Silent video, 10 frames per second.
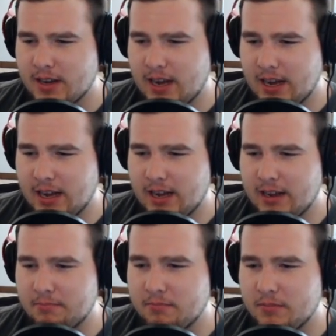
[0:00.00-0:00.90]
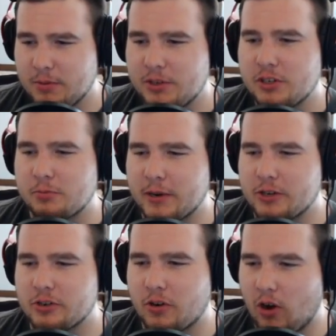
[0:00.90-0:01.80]
Let me just make
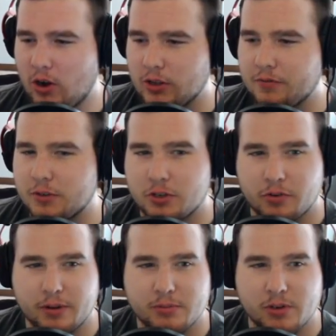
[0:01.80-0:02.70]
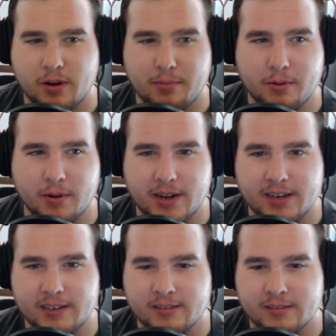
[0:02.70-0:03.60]
sure all of the streams are up and
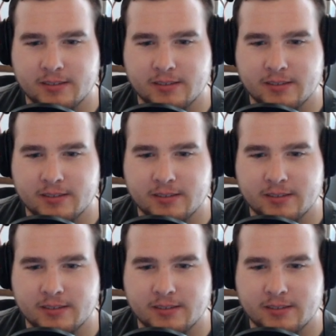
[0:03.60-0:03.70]
running.